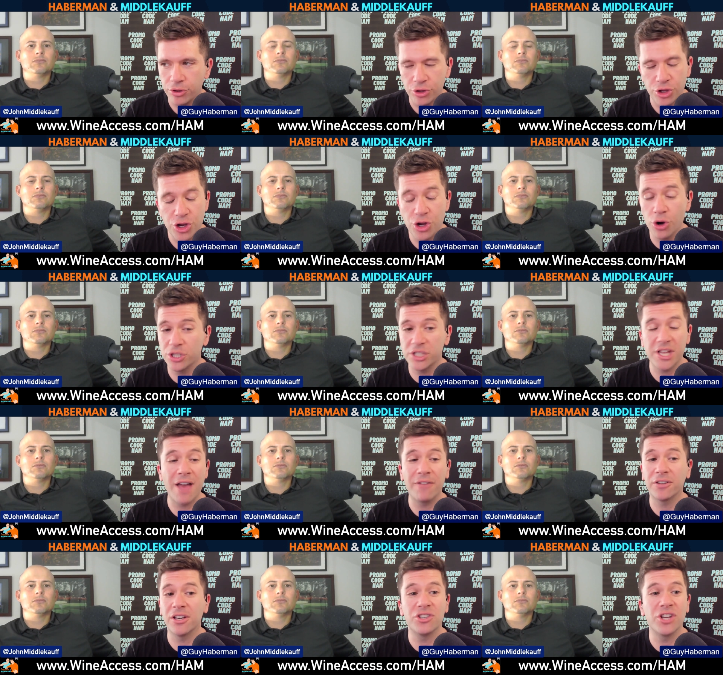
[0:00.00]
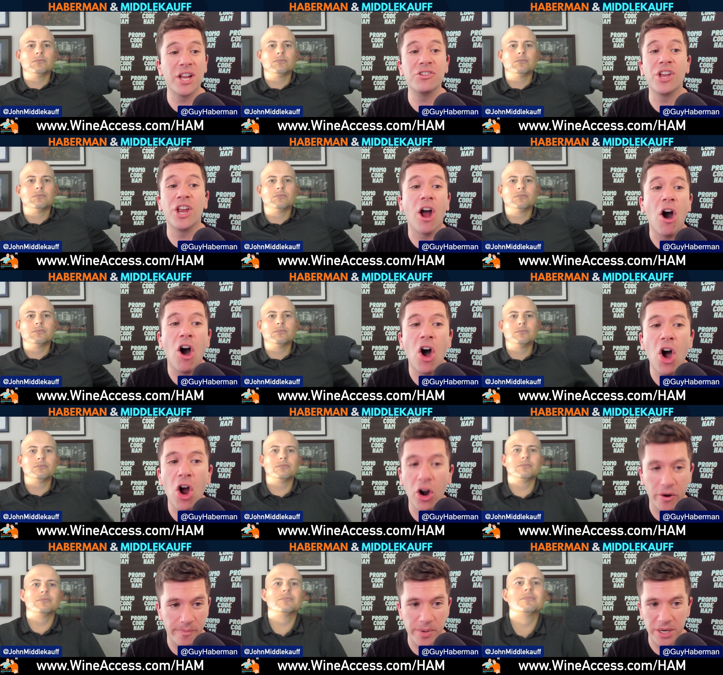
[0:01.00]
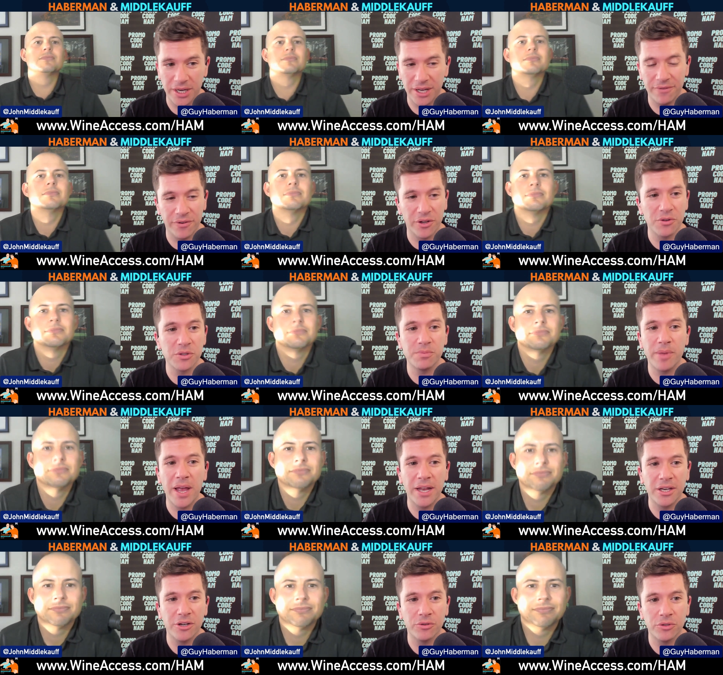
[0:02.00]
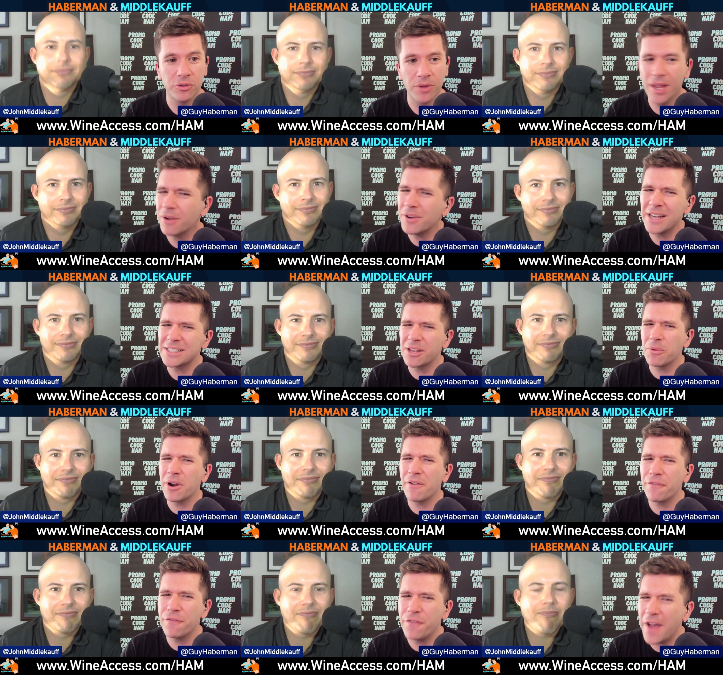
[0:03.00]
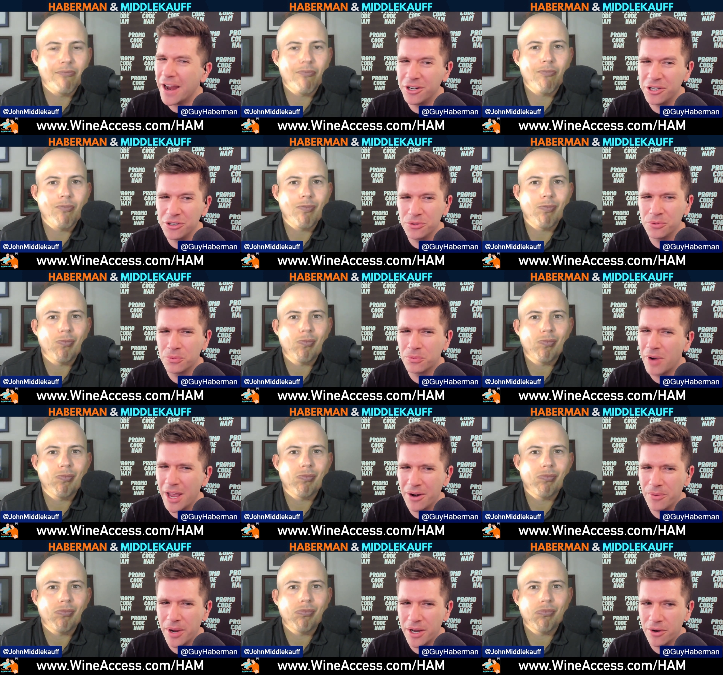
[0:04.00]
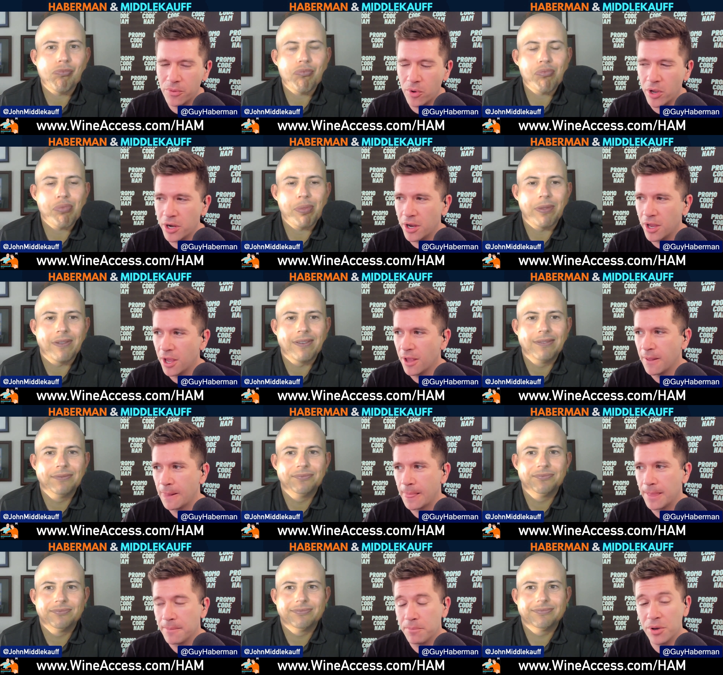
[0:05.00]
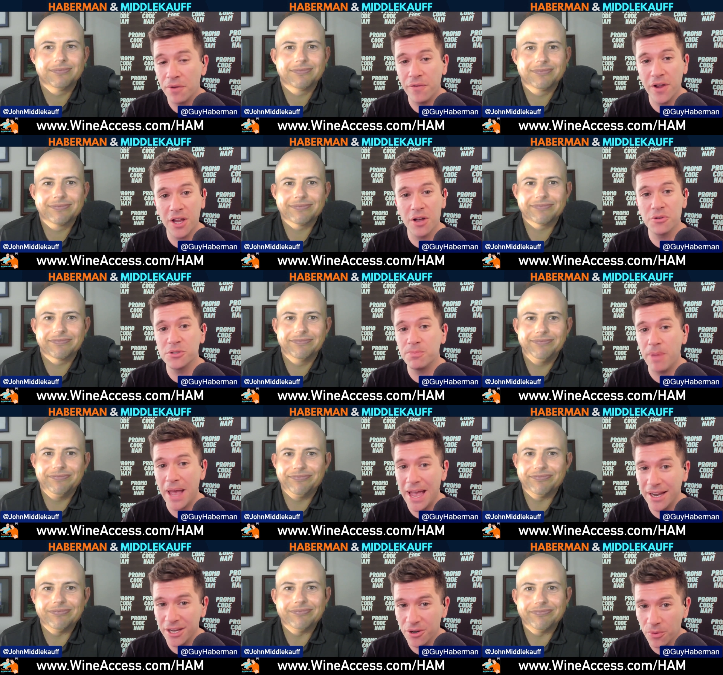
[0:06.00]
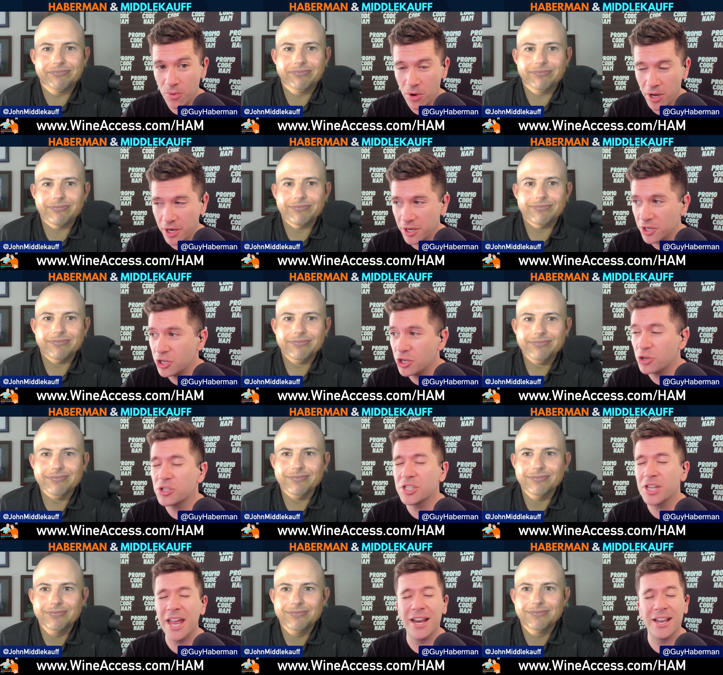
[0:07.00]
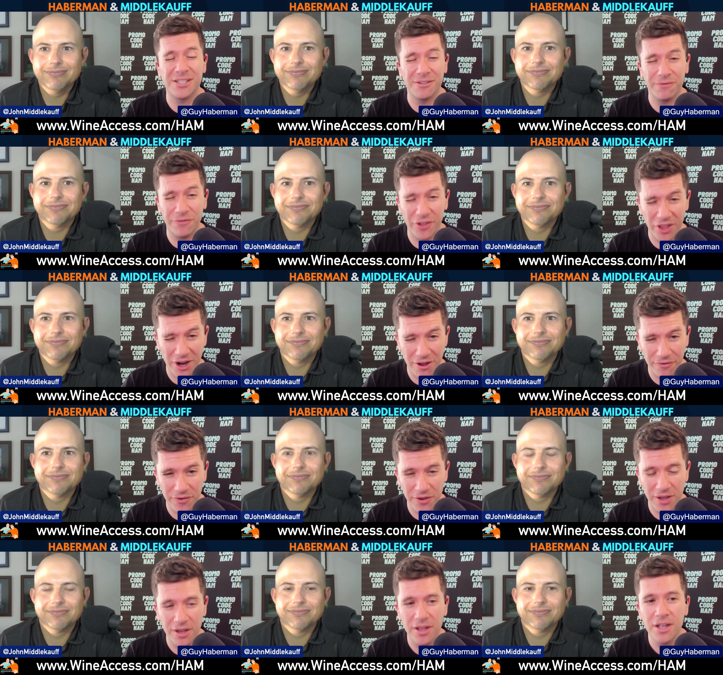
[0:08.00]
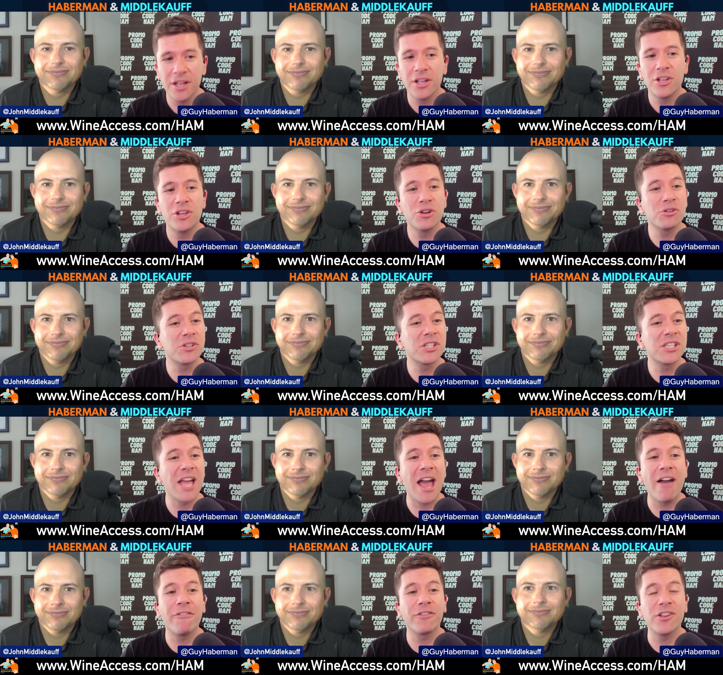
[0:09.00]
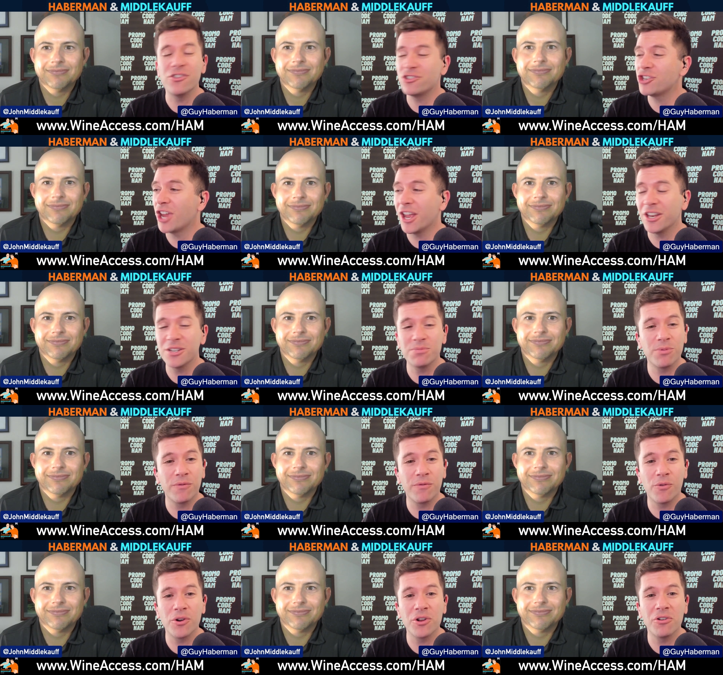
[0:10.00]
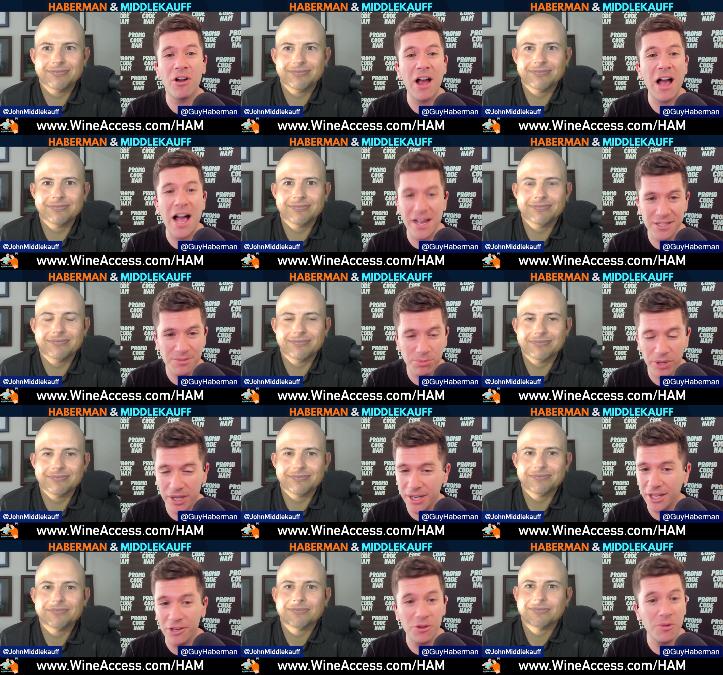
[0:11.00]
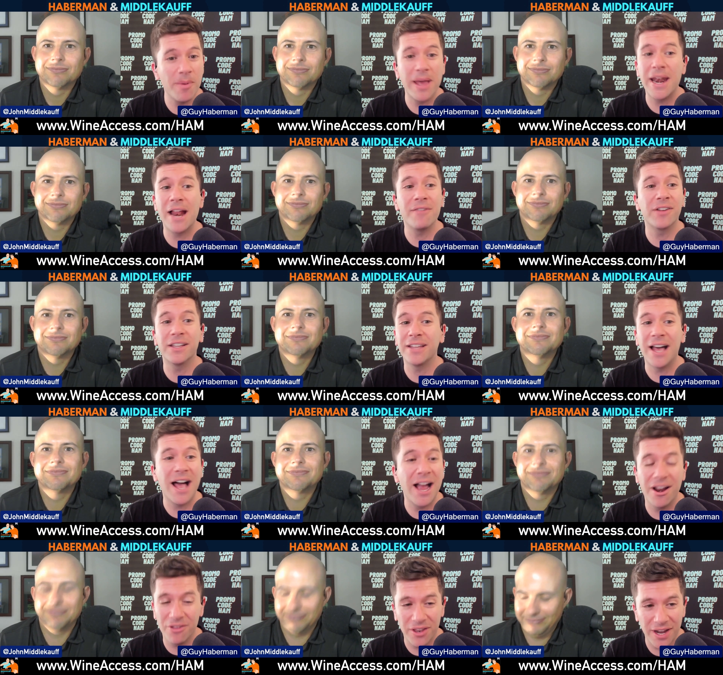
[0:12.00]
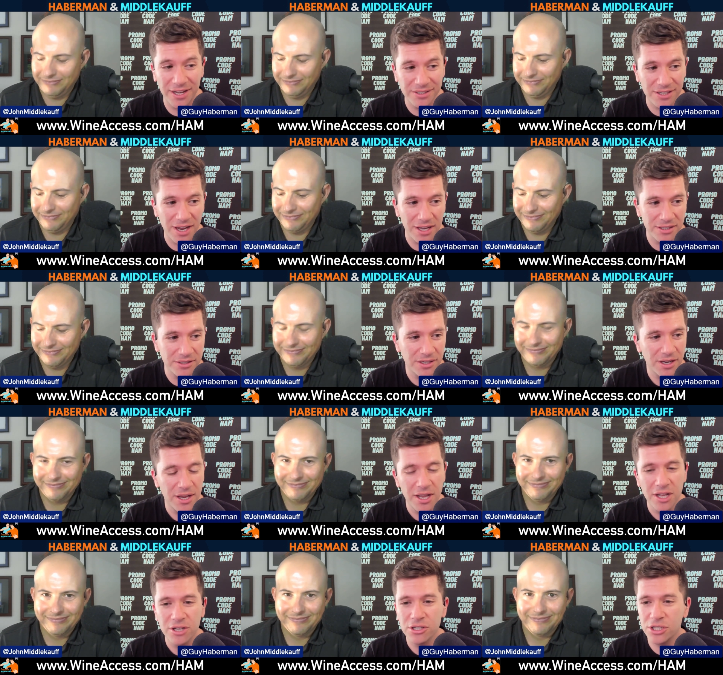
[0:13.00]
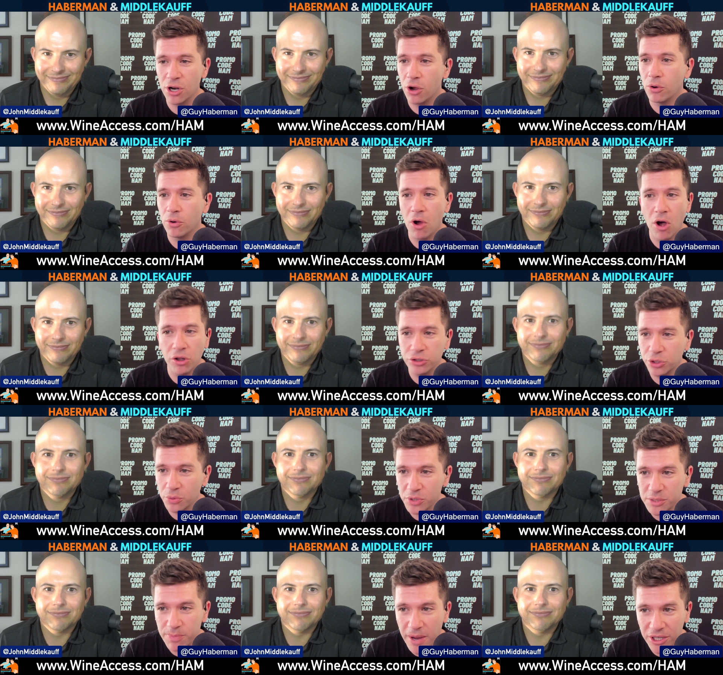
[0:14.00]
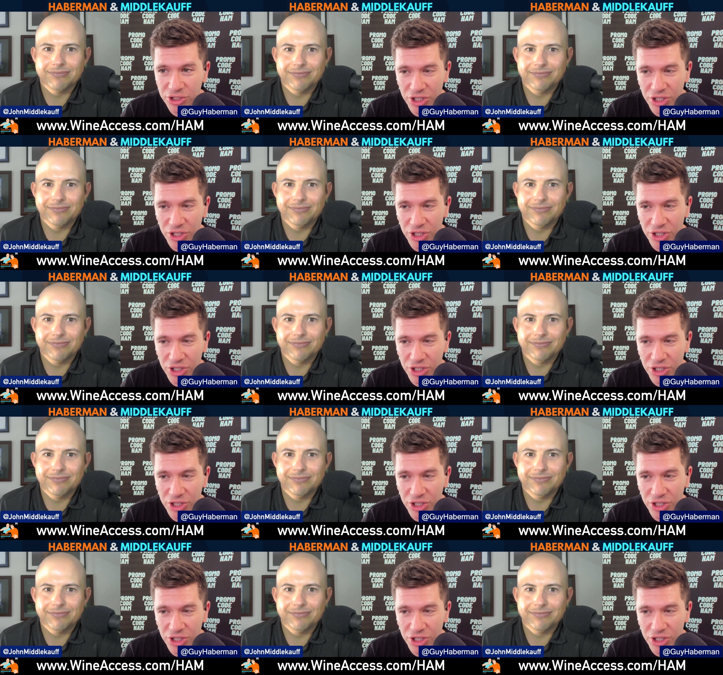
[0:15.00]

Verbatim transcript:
Speaker 1: your staff can change in a heartbeat if it goes bad year two. They don't necessarily want to fire you right away year one, but if it goes bad year one, your and it's in Philadelphia, your staff can change before your eyes blink, and you might not even get to hire the next guys. So, all due respect,